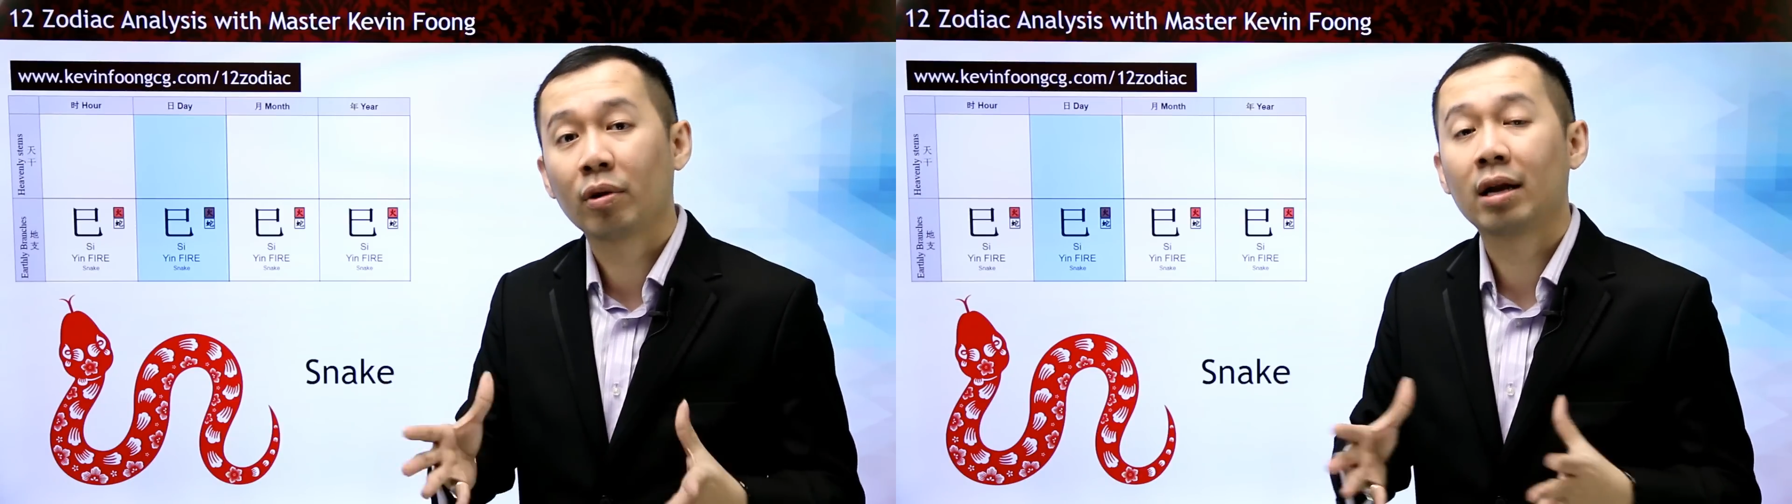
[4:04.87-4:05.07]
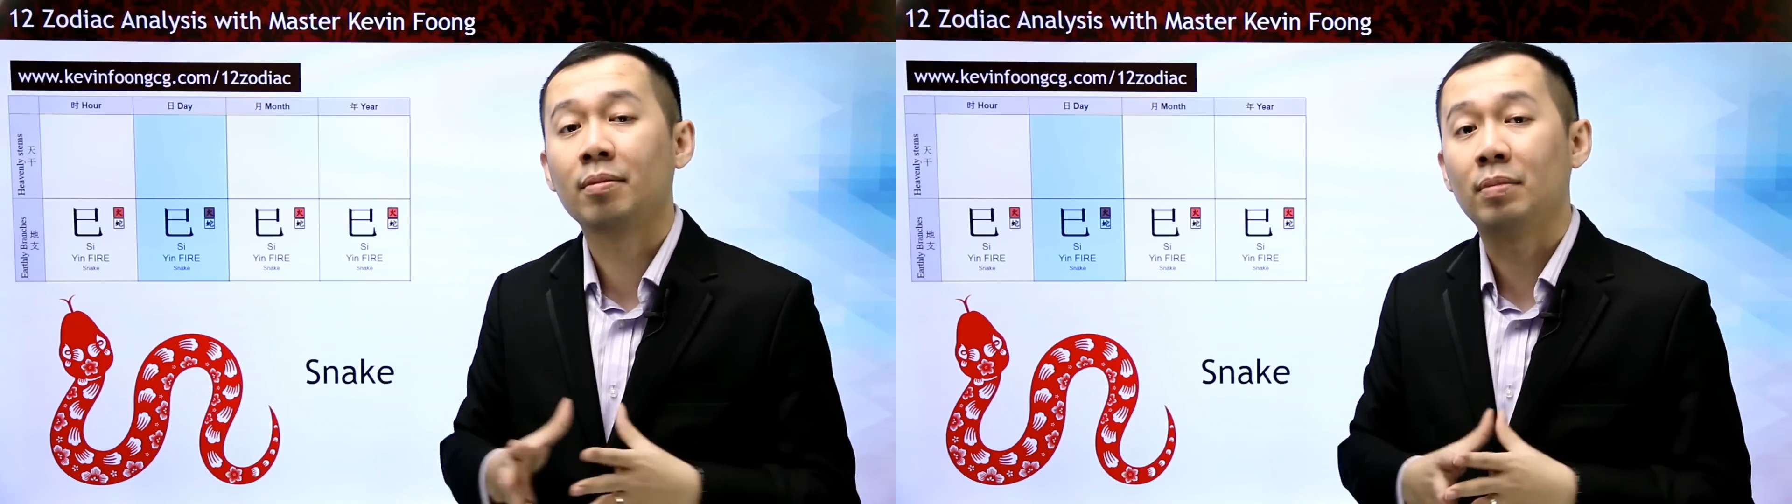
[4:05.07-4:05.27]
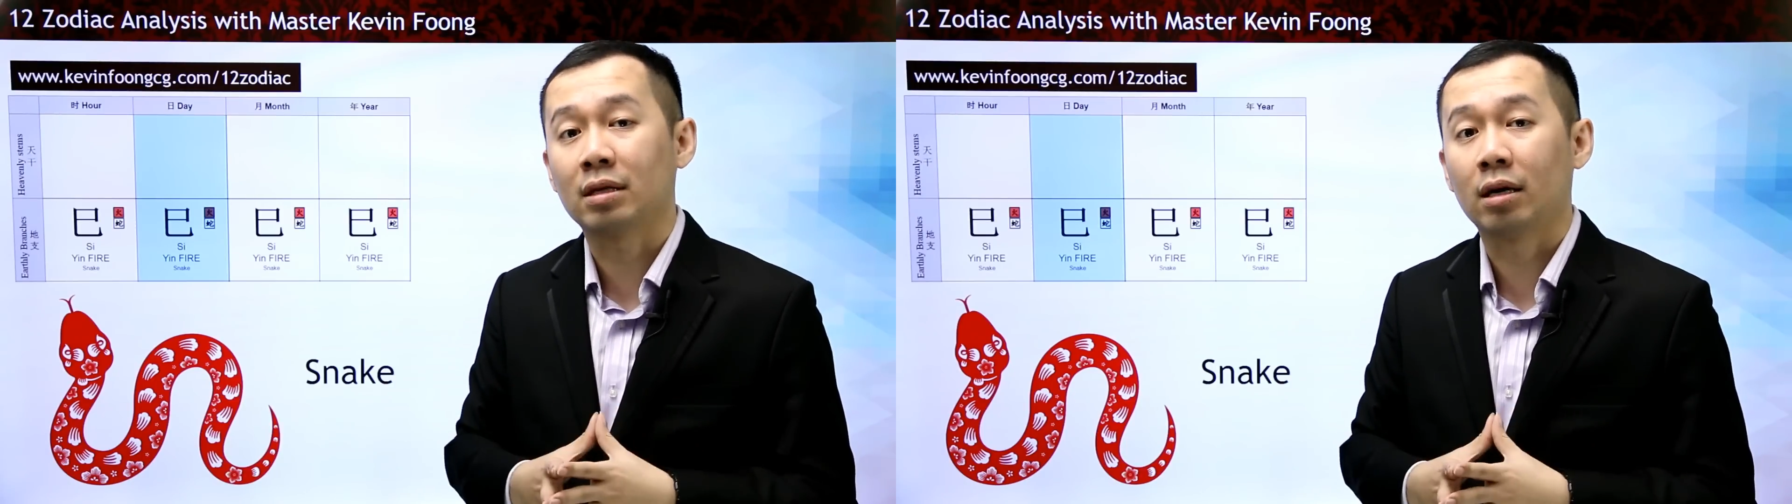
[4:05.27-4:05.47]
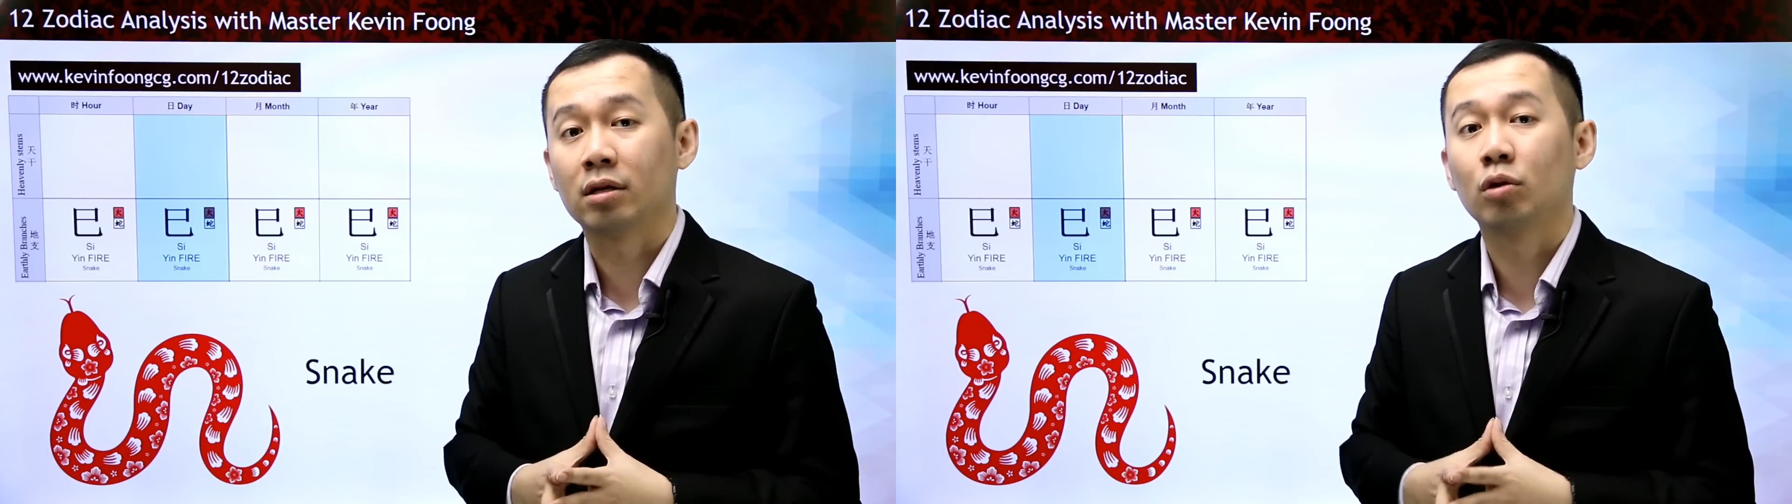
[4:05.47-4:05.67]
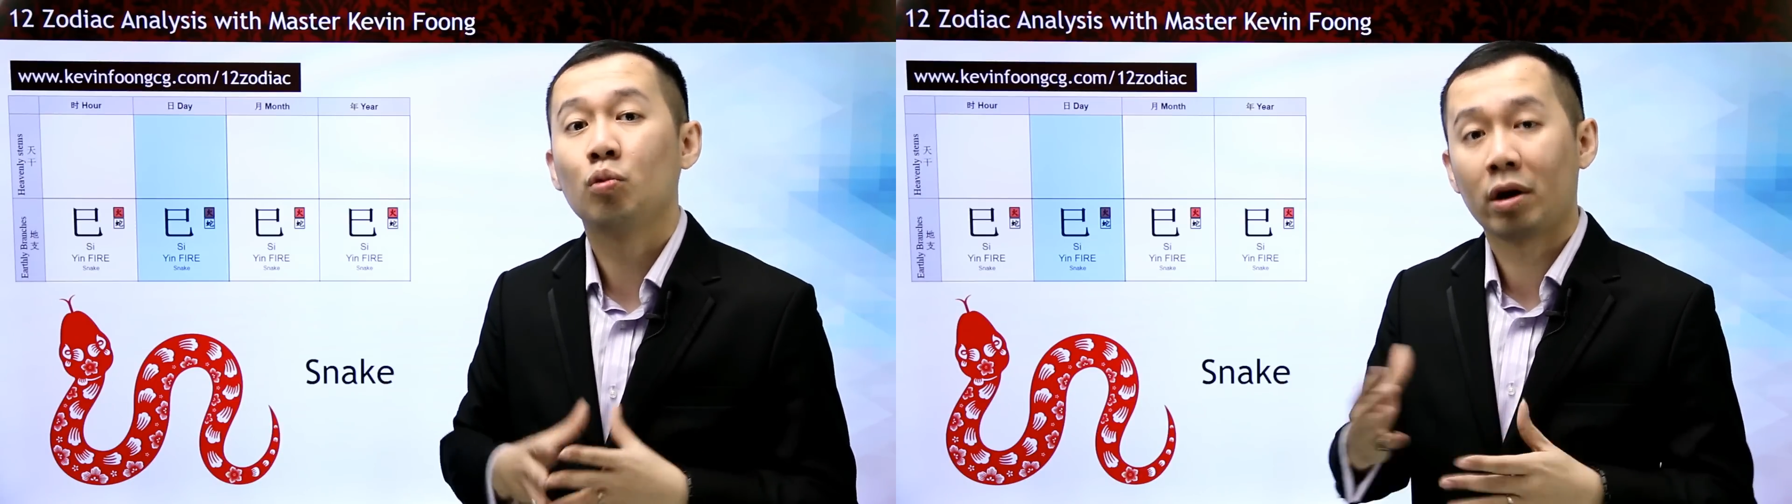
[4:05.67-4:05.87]
really
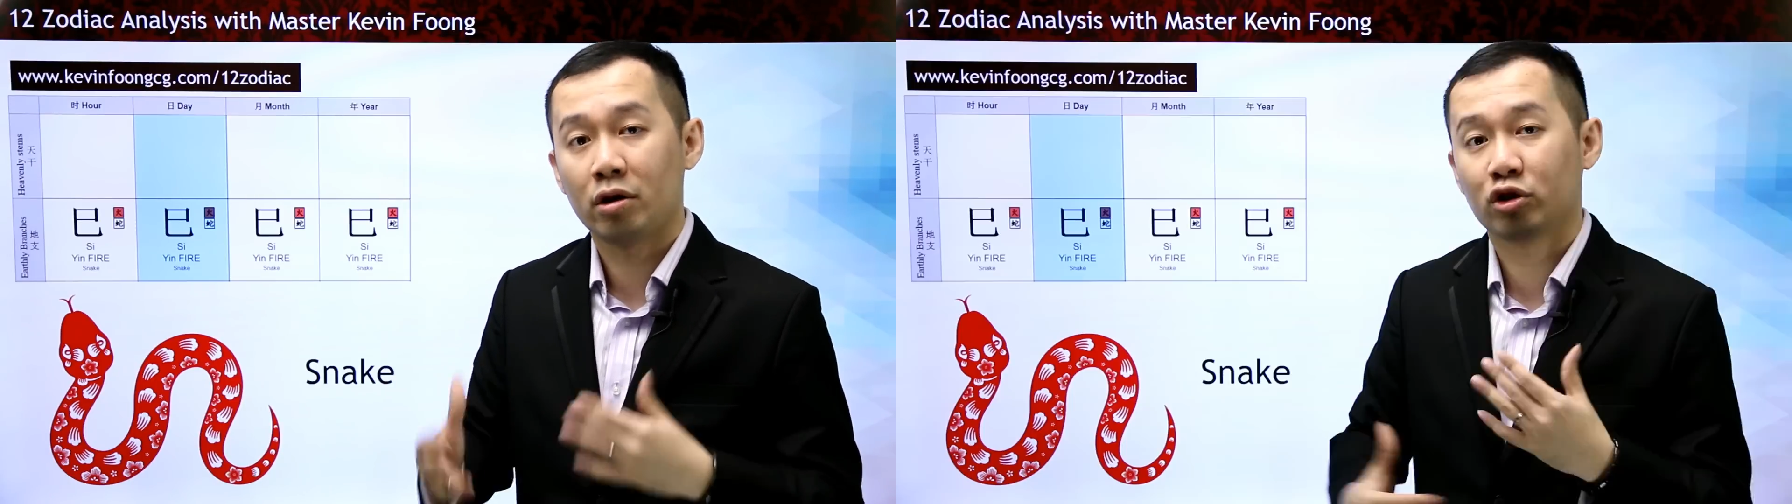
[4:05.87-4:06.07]
misunderstood what you're